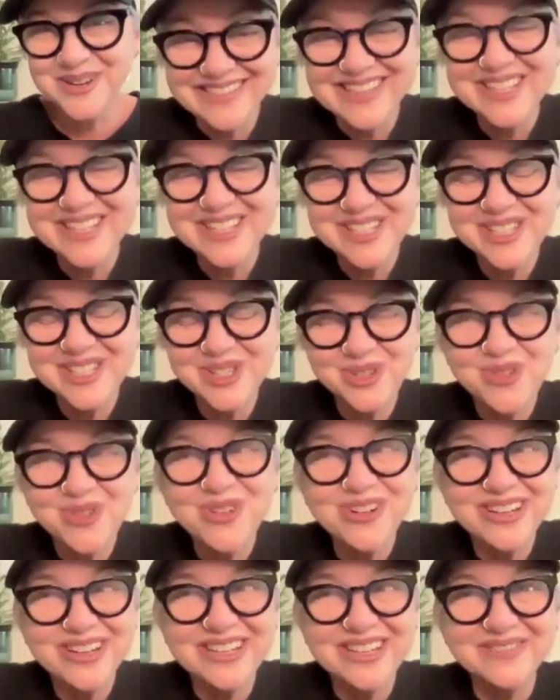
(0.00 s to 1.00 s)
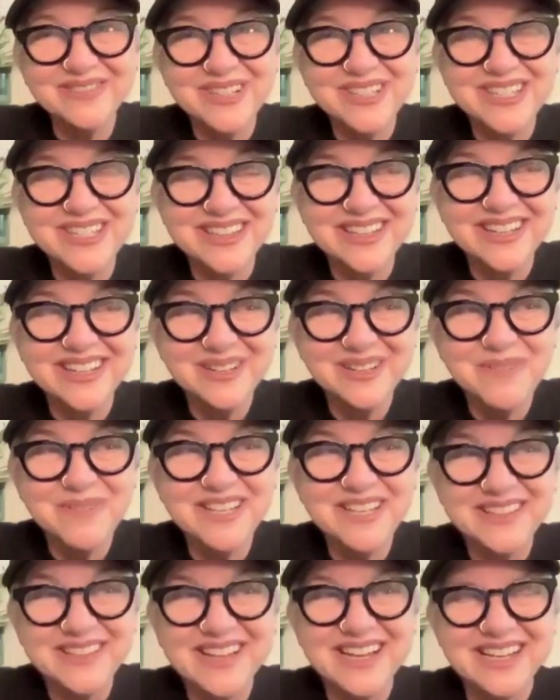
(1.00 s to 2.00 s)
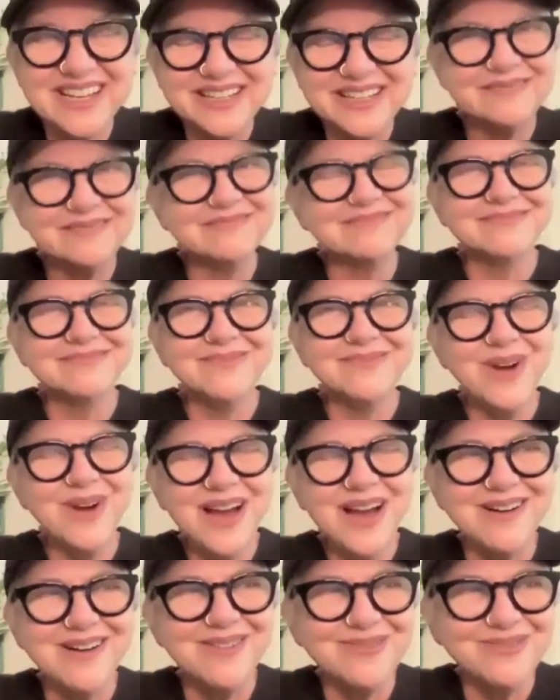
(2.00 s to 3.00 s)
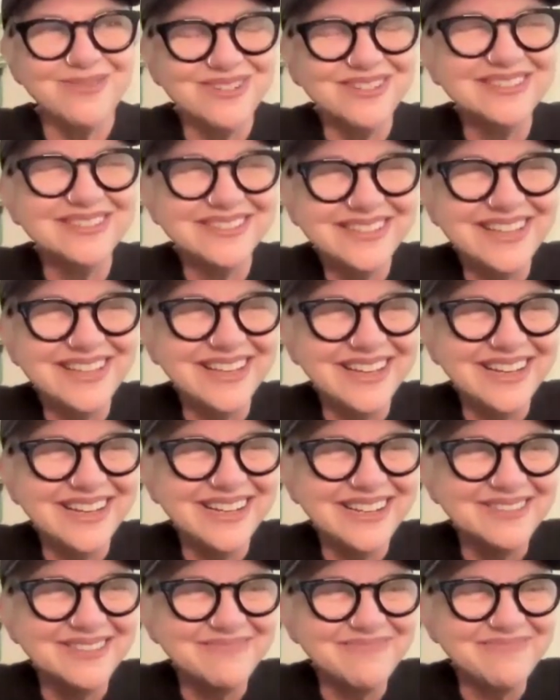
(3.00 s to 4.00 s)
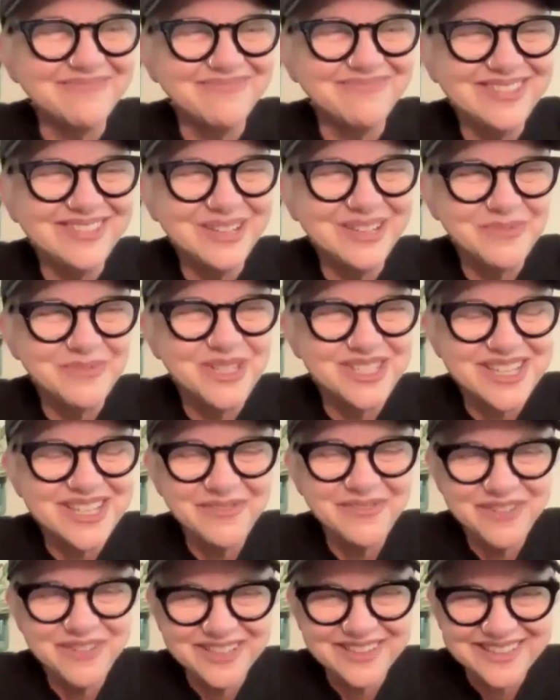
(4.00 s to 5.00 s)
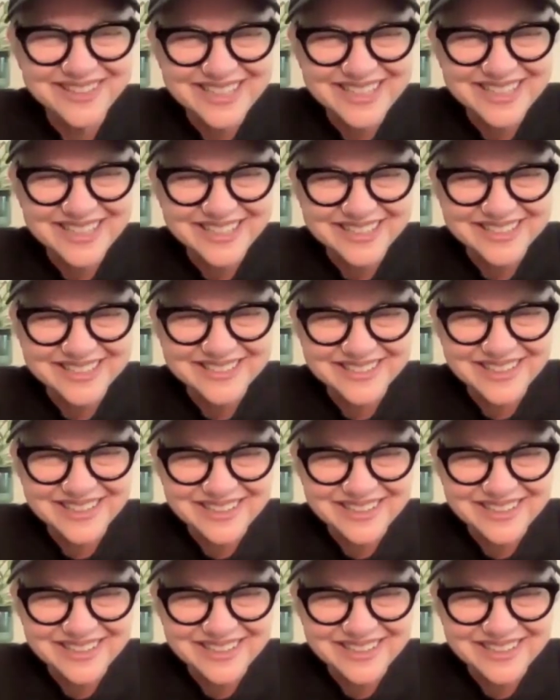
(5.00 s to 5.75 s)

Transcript: And this story was a little bit like, wow, it was definitely a